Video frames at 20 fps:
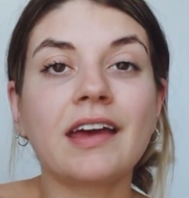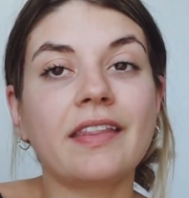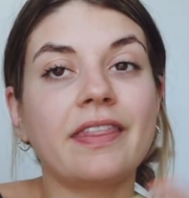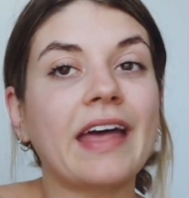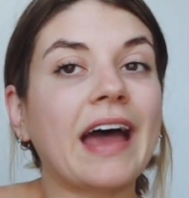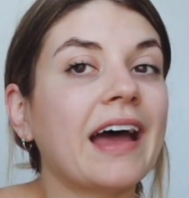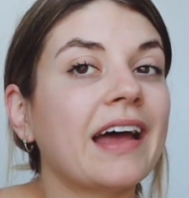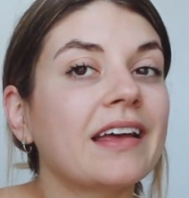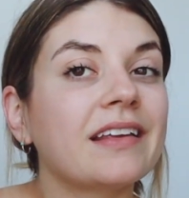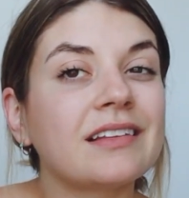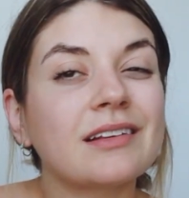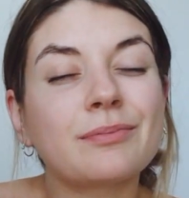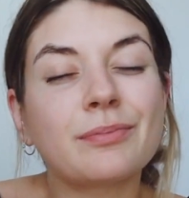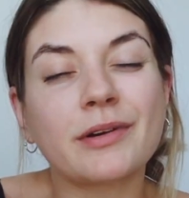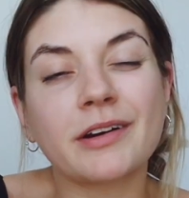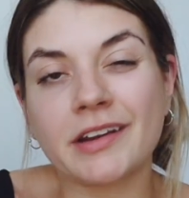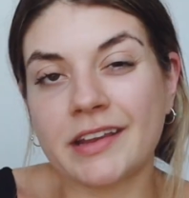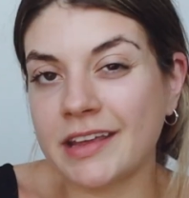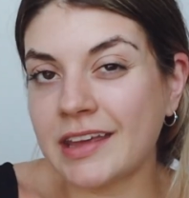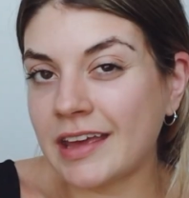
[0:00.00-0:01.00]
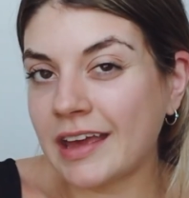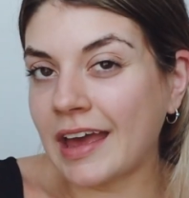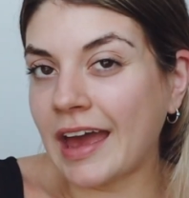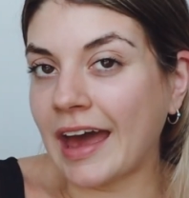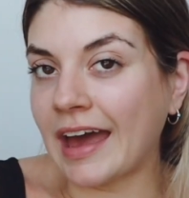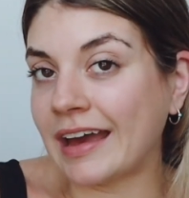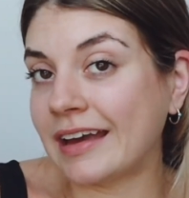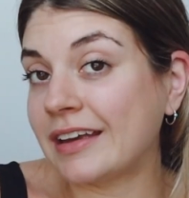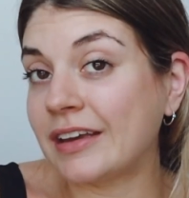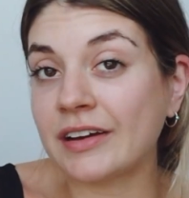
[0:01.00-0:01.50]
That is a pretty
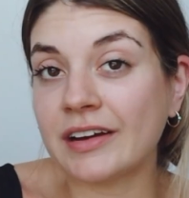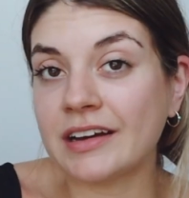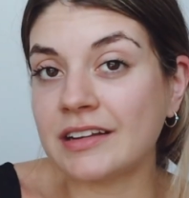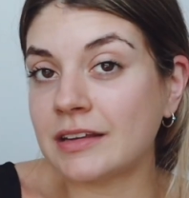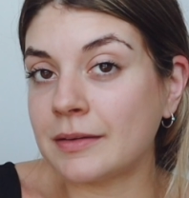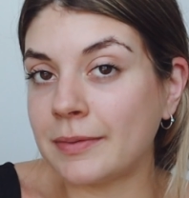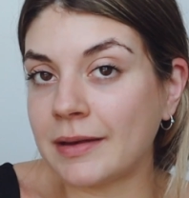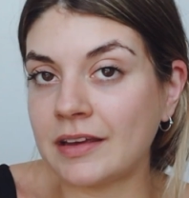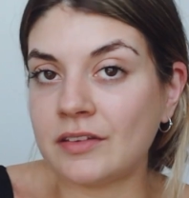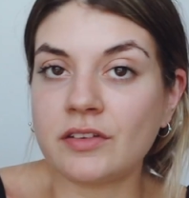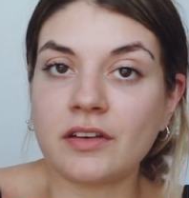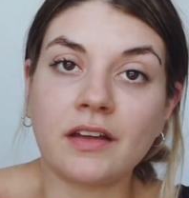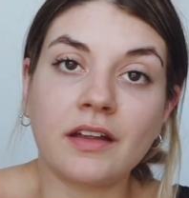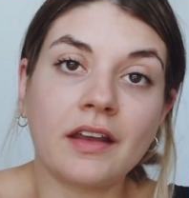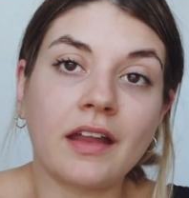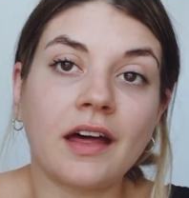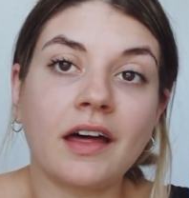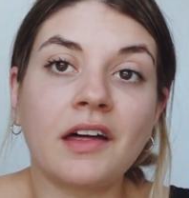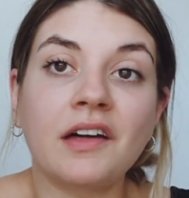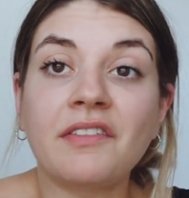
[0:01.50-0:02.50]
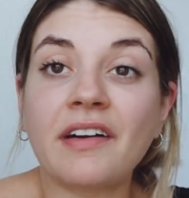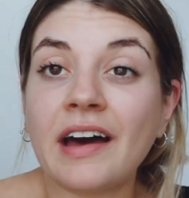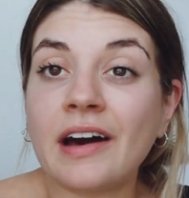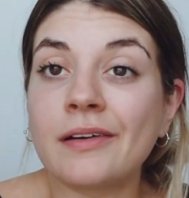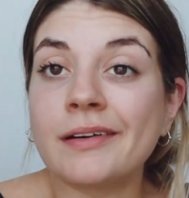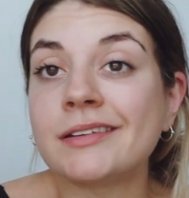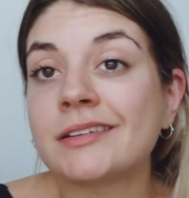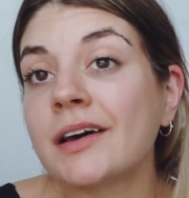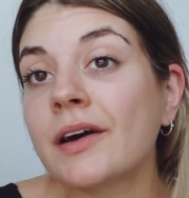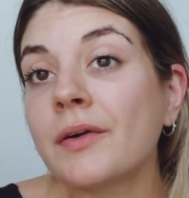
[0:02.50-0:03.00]
accurate depiction of
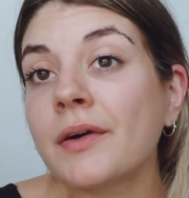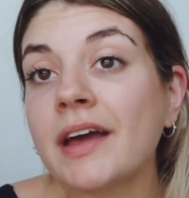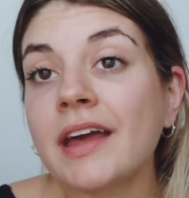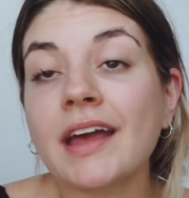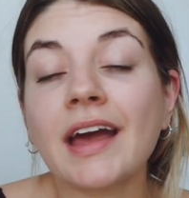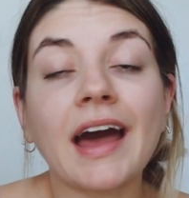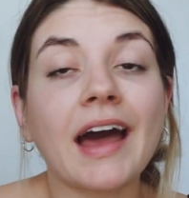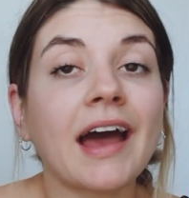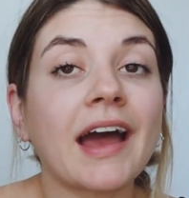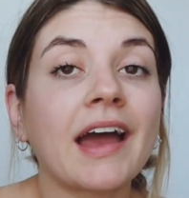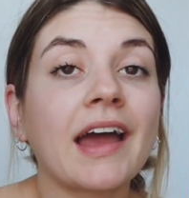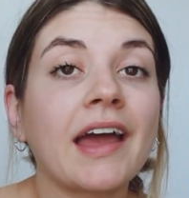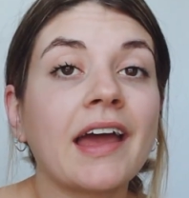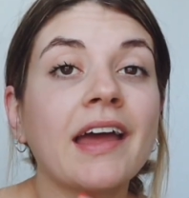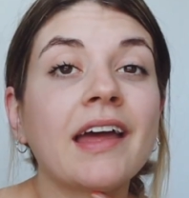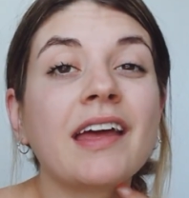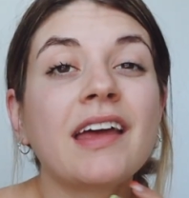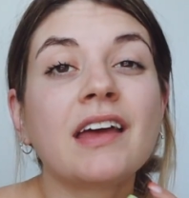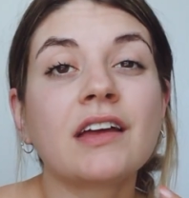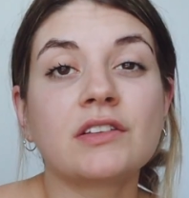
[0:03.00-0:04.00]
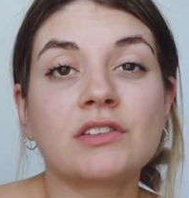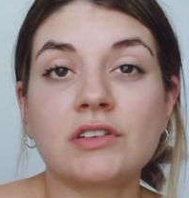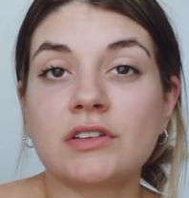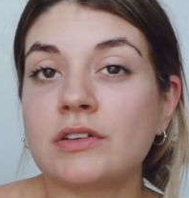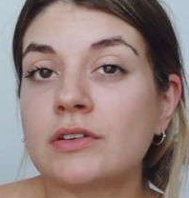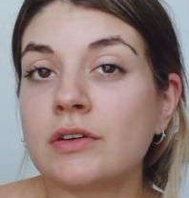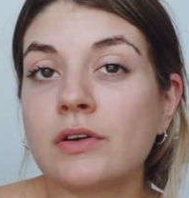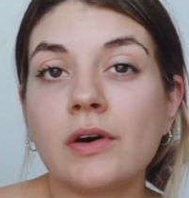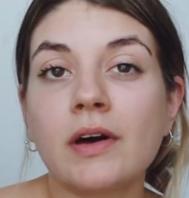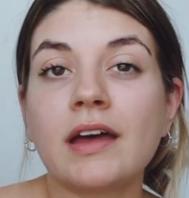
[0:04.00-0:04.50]
how it's going. I
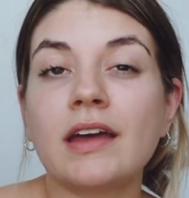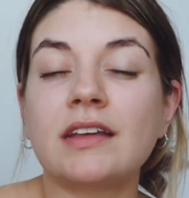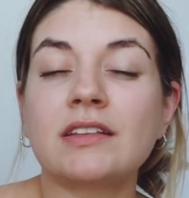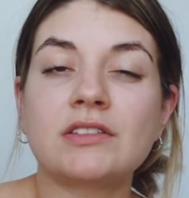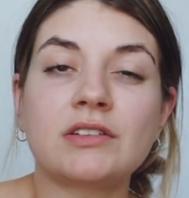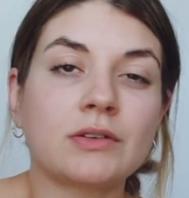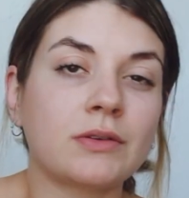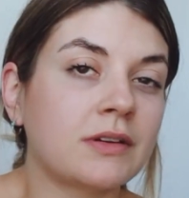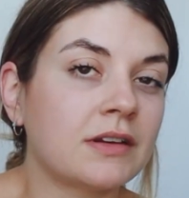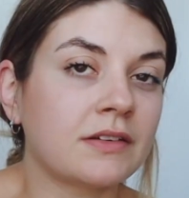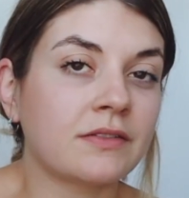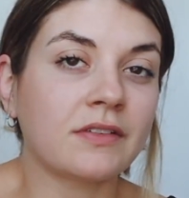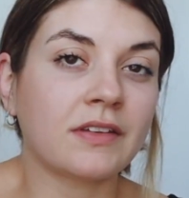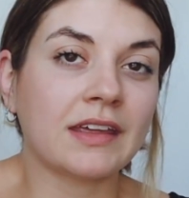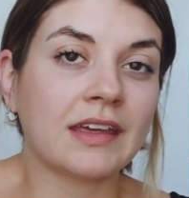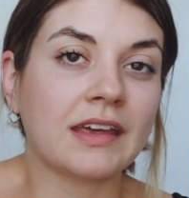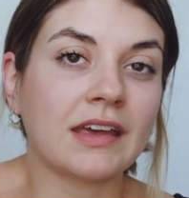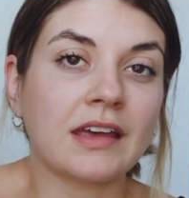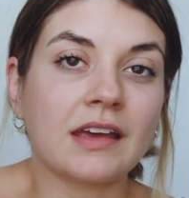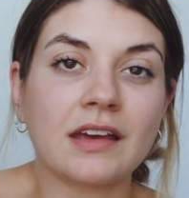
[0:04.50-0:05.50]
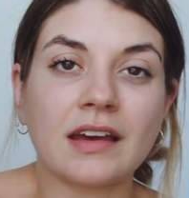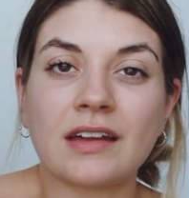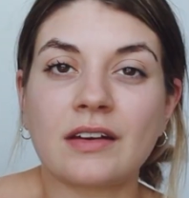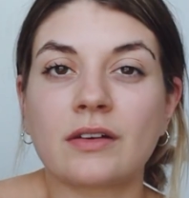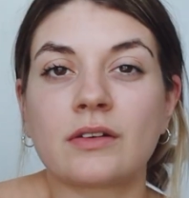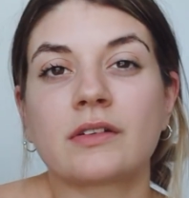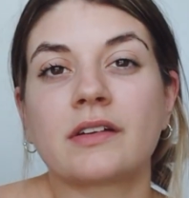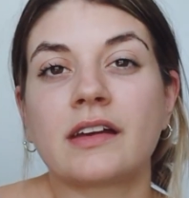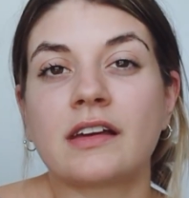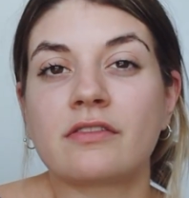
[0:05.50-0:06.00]
do intuitively eat. I
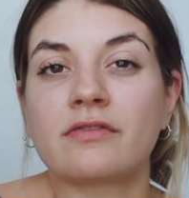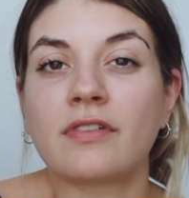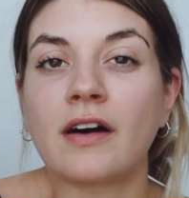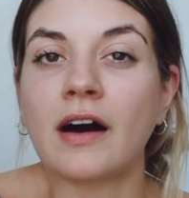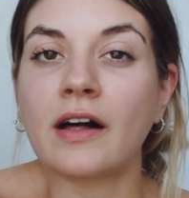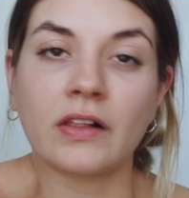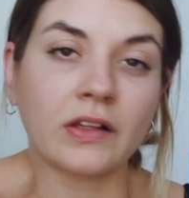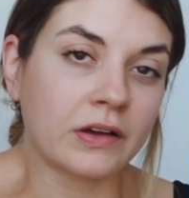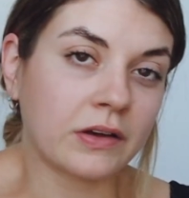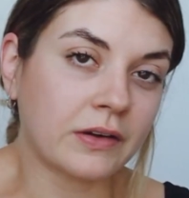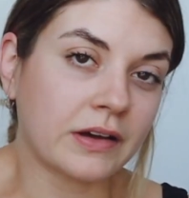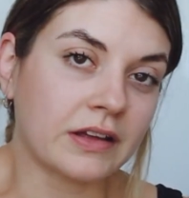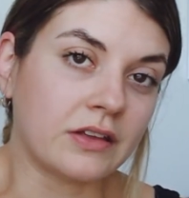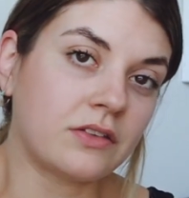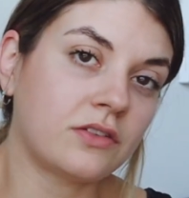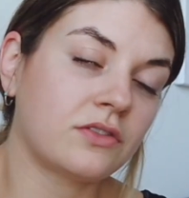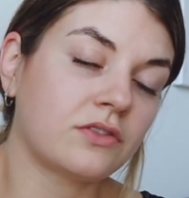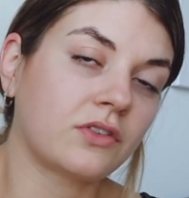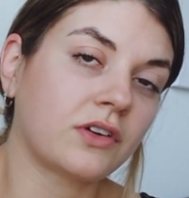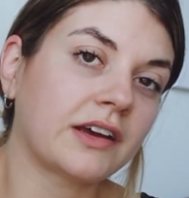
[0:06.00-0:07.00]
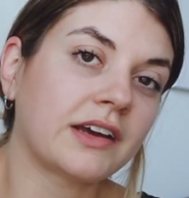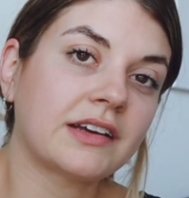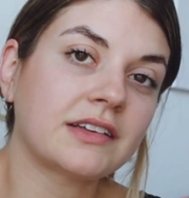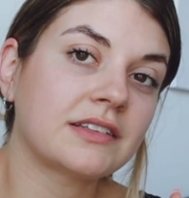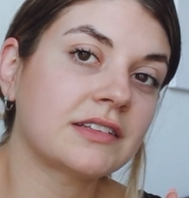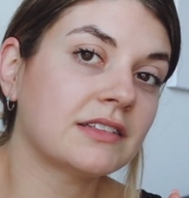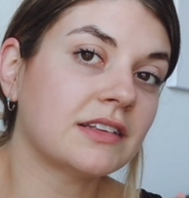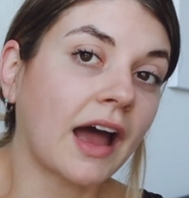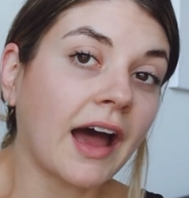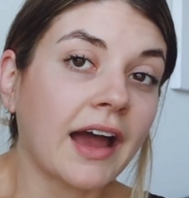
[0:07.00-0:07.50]
don't really follow a
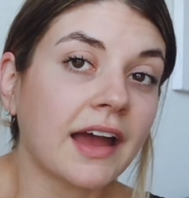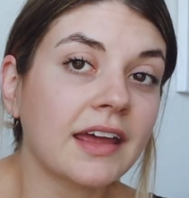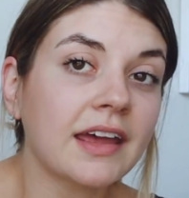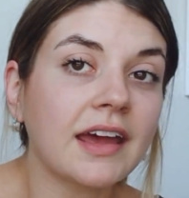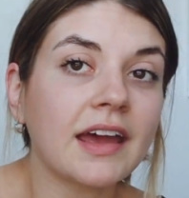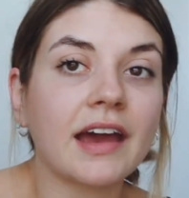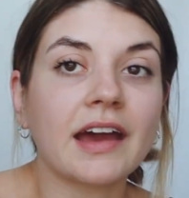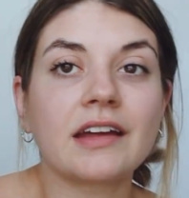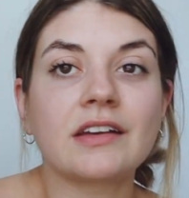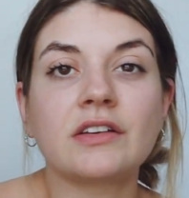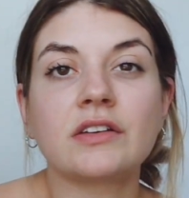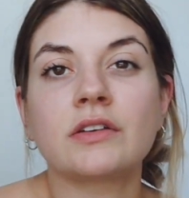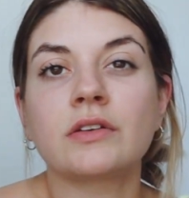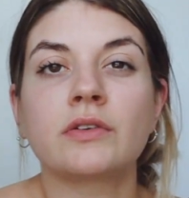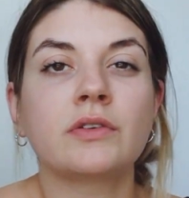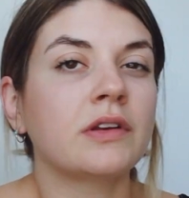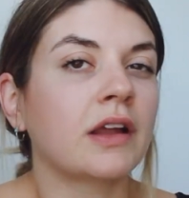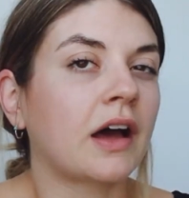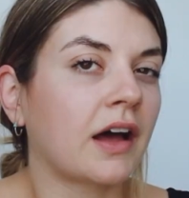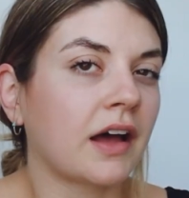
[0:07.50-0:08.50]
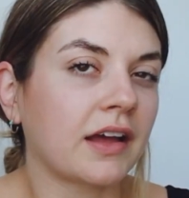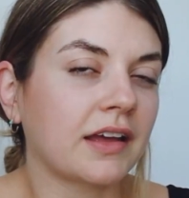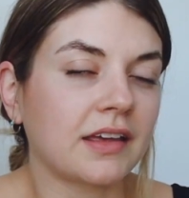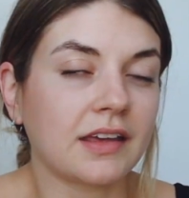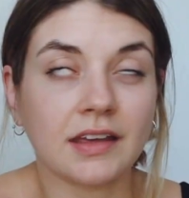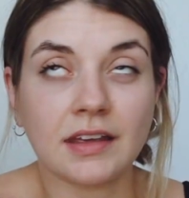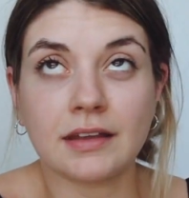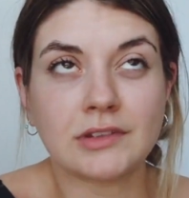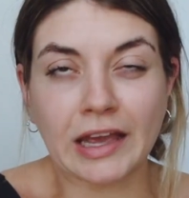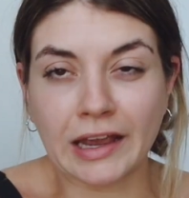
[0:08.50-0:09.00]
strict diet. I do not eat